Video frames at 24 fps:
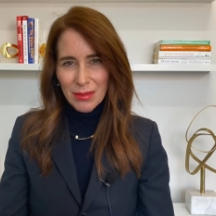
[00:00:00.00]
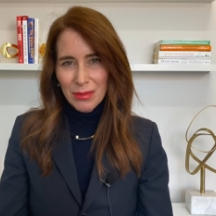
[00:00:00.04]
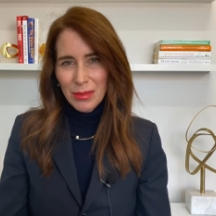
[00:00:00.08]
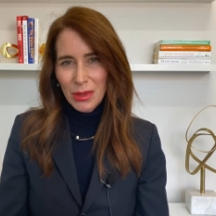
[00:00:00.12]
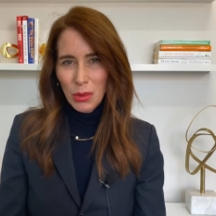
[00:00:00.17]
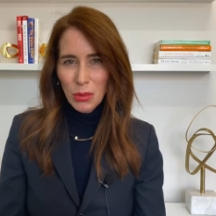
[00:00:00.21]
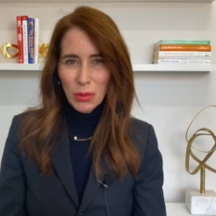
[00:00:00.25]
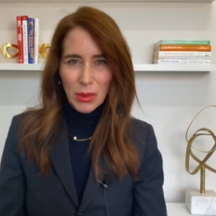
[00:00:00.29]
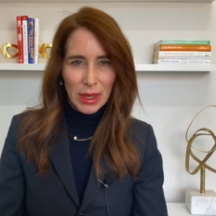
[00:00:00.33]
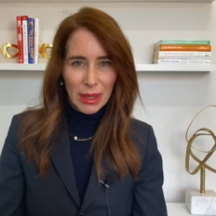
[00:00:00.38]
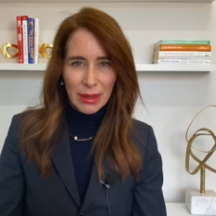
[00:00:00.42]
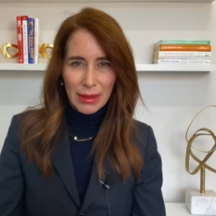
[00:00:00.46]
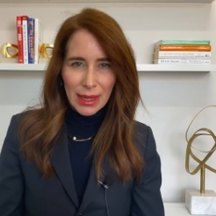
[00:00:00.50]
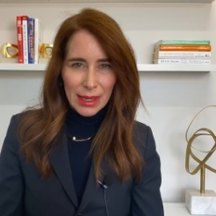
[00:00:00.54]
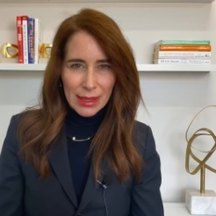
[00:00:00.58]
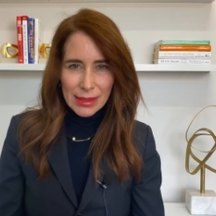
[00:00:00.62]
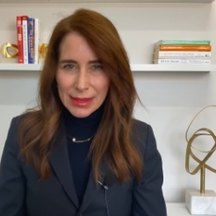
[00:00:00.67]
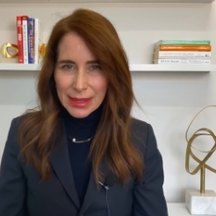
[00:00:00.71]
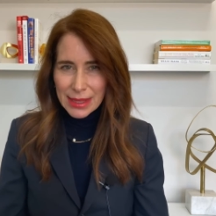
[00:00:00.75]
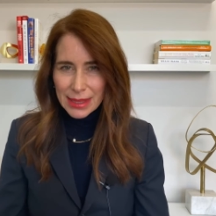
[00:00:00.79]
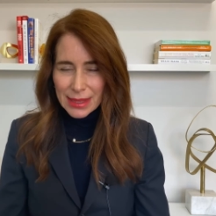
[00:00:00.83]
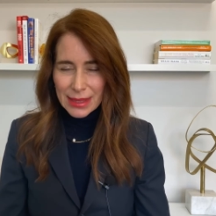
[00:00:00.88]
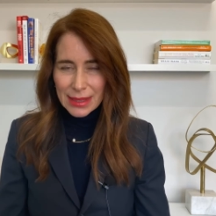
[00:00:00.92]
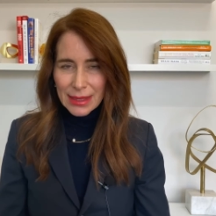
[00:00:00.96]
But where
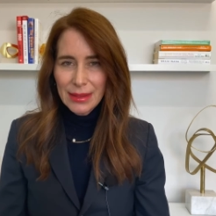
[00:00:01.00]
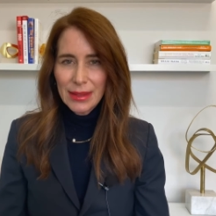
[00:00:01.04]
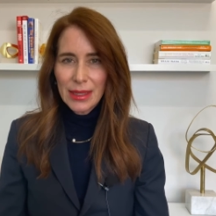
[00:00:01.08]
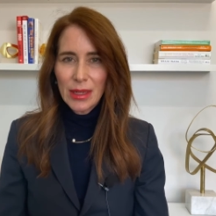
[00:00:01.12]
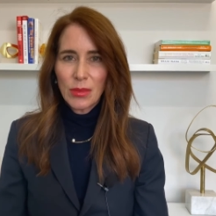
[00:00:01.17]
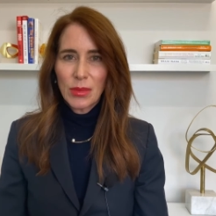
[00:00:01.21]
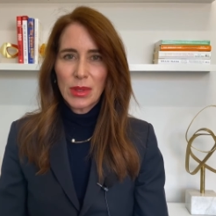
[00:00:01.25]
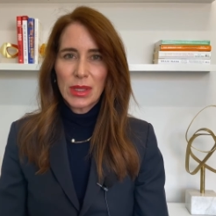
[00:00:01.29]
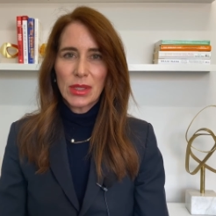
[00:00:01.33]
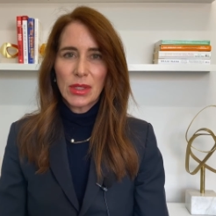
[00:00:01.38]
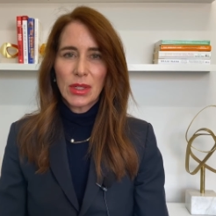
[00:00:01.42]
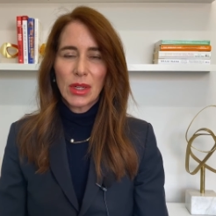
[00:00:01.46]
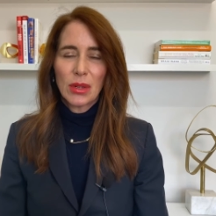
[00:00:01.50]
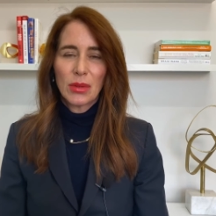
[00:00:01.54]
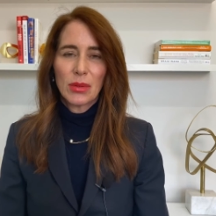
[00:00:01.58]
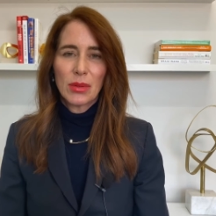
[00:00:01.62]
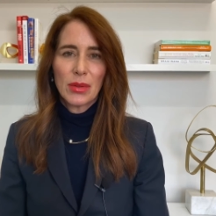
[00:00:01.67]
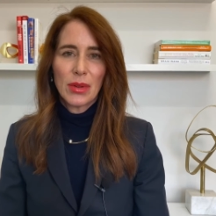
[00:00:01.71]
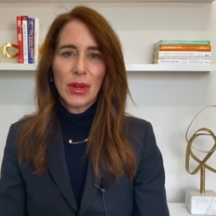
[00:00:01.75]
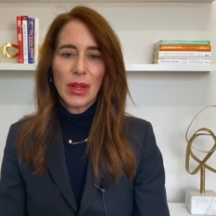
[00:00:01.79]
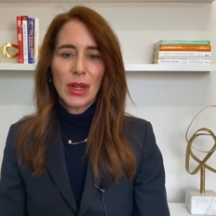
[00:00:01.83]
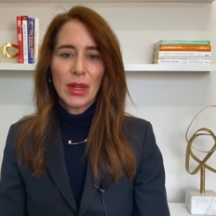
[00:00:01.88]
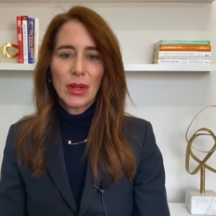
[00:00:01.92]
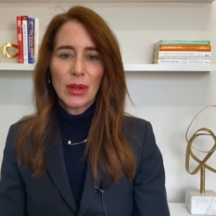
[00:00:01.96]
else is it that we don't
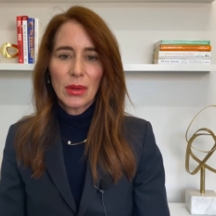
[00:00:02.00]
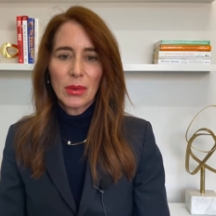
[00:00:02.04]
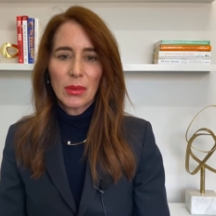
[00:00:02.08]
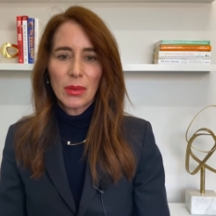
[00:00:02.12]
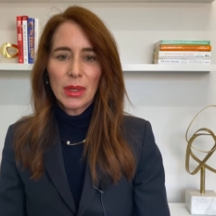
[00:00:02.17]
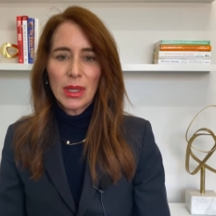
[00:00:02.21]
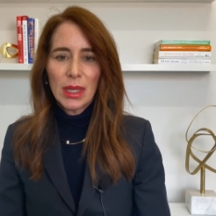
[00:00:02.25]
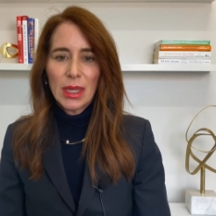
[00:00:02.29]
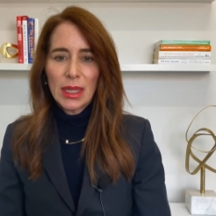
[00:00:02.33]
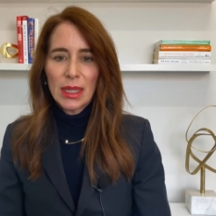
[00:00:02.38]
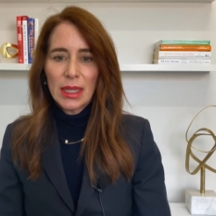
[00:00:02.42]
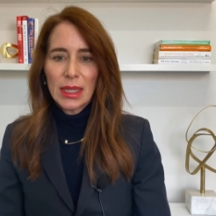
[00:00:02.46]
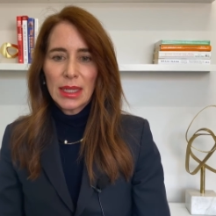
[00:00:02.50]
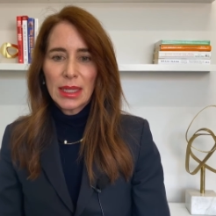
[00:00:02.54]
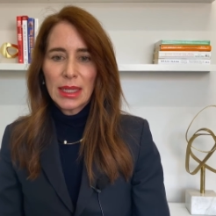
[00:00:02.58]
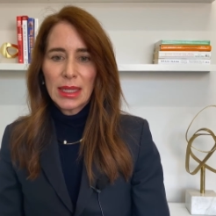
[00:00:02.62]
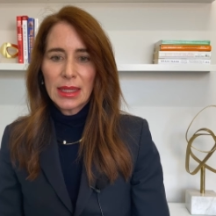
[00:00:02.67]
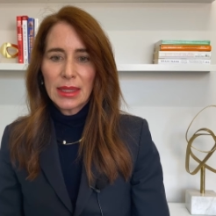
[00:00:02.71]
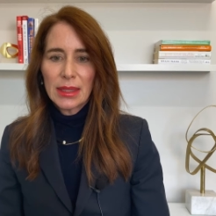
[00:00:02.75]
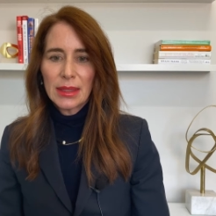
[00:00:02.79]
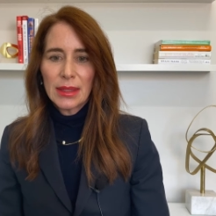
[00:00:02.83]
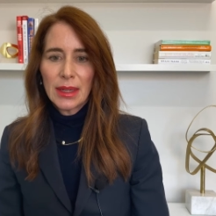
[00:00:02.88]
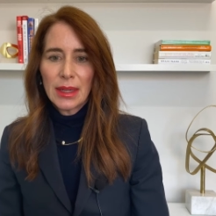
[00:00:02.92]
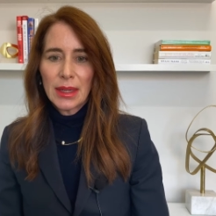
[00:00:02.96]
know?
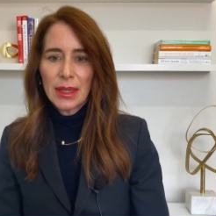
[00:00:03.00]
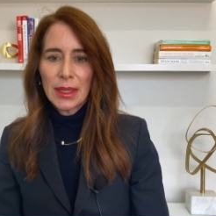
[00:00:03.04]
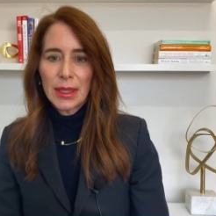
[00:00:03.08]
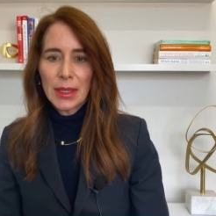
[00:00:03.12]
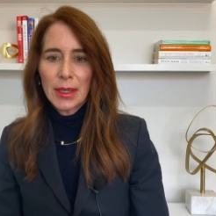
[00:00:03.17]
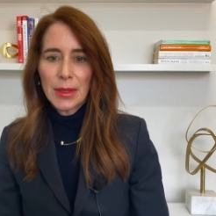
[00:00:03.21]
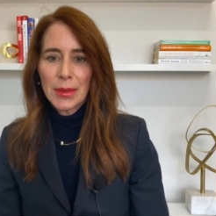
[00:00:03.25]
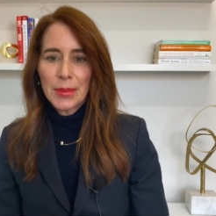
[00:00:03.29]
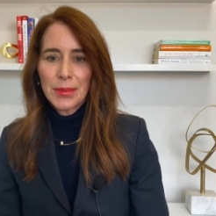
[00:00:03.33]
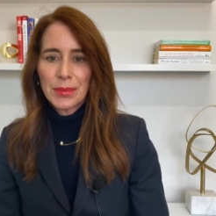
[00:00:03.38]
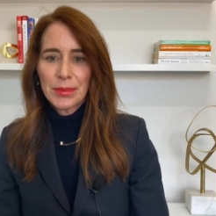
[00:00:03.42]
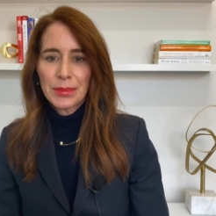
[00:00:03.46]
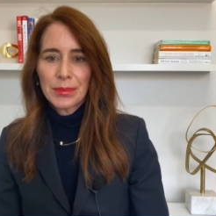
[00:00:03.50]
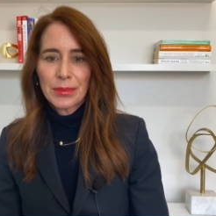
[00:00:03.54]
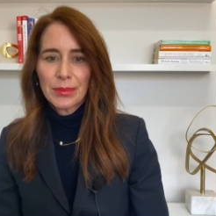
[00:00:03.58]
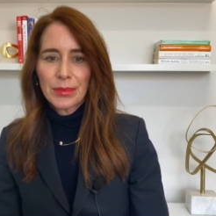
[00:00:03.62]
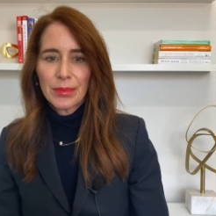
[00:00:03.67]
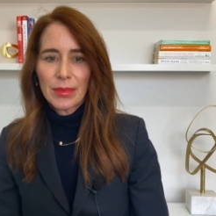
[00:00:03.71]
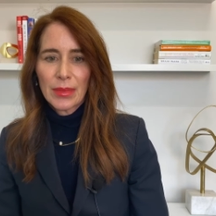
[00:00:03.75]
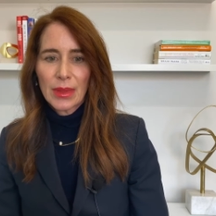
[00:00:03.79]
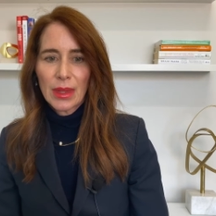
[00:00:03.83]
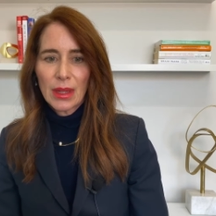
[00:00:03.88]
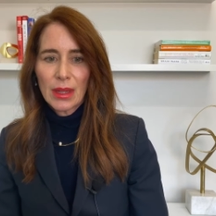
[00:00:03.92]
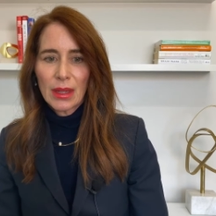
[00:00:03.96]
In
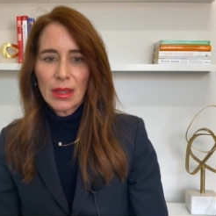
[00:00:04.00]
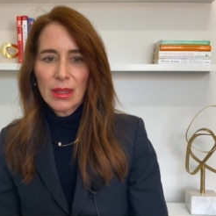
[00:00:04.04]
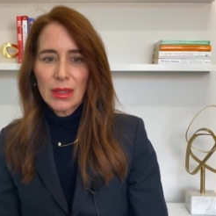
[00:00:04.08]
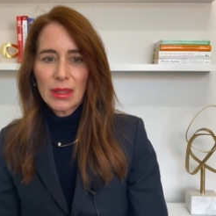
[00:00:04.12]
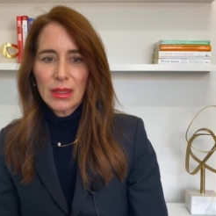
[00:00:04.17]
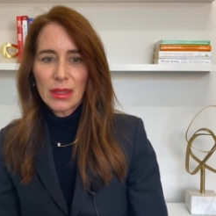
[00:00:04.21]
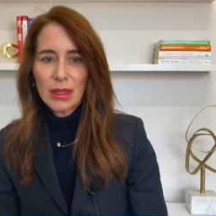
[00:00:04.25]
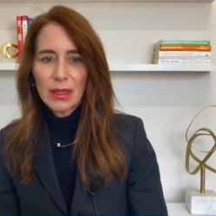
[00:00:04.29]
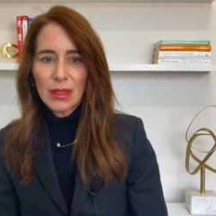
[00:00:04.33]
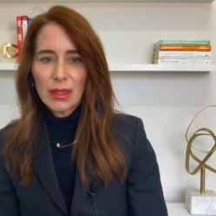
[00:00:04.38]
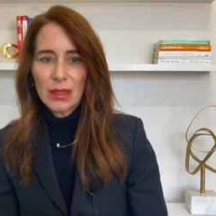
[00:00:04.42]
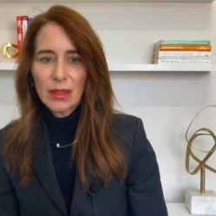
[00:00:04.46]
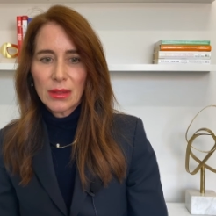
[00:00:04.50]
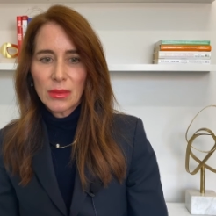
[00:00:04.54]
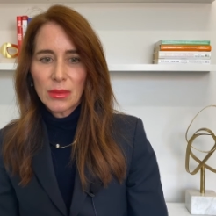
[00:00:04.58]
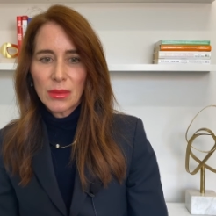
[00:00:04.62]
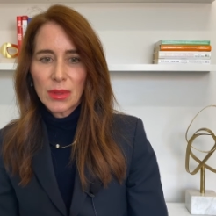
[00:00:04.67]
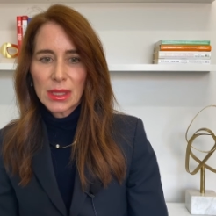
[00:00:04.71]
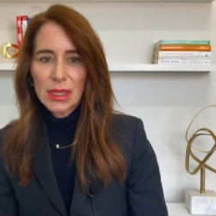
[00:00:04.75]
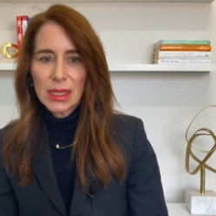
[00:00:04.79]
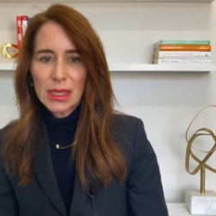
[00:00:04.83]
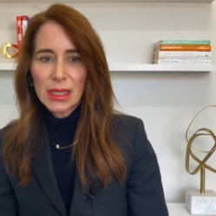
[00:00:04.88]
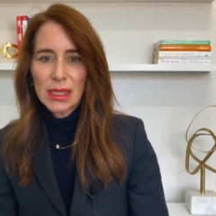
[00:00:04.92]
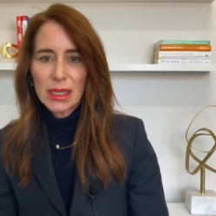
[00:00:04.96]

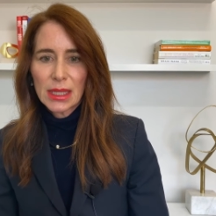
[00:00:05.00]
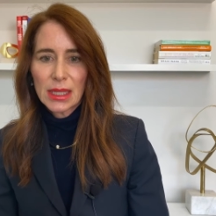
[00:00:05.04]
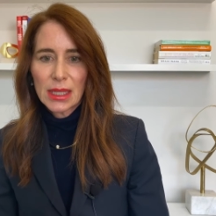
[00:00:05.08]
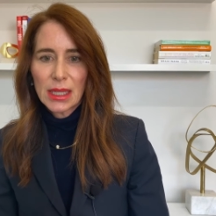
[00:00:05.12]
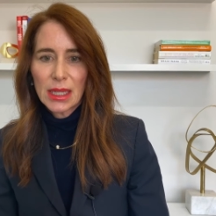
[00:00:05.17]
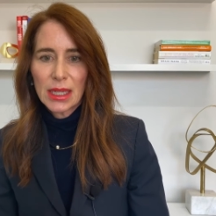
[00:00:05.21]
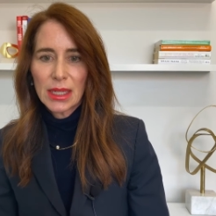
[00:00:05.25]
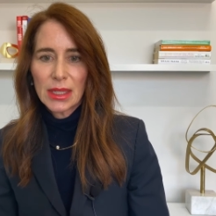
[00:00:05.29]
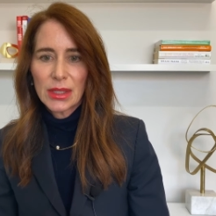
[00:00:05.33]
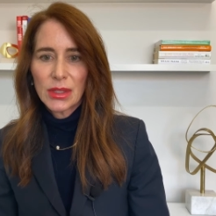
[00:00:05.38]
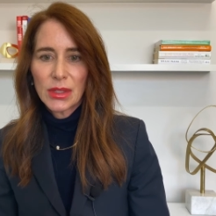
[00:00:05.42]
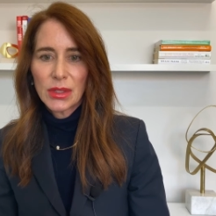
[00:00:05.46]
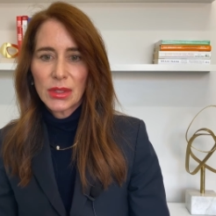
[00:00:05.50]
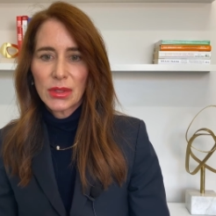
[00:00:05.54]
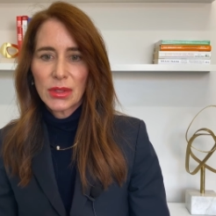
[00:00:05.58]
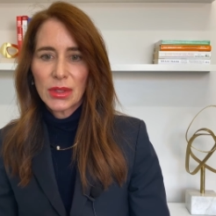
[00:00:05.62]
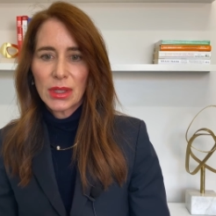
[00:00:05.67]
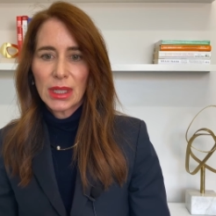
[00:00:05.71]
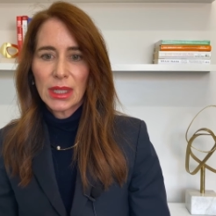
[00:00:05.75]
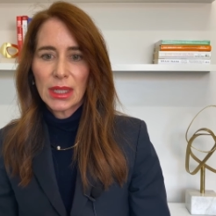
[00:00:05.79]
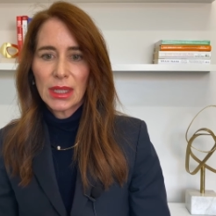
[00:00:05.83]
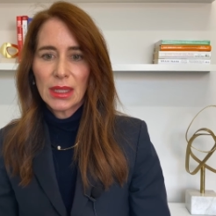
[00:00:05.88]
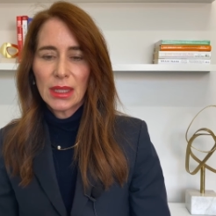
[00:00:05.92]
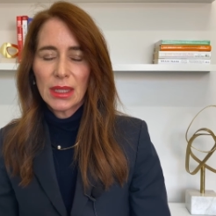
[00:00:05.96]
what's the
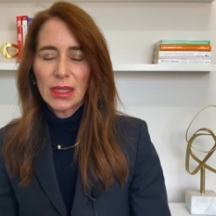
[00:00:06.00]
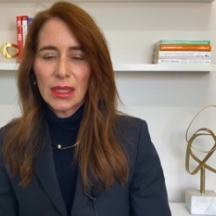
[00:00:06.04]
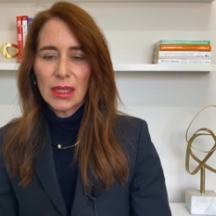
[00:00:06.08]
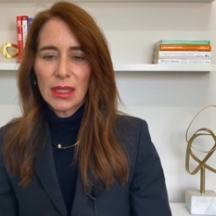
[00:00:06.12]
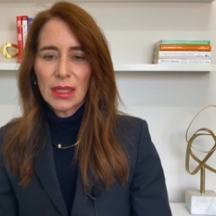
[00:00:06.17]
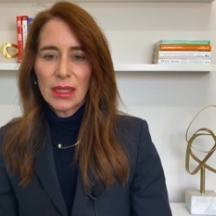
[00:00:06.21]
country?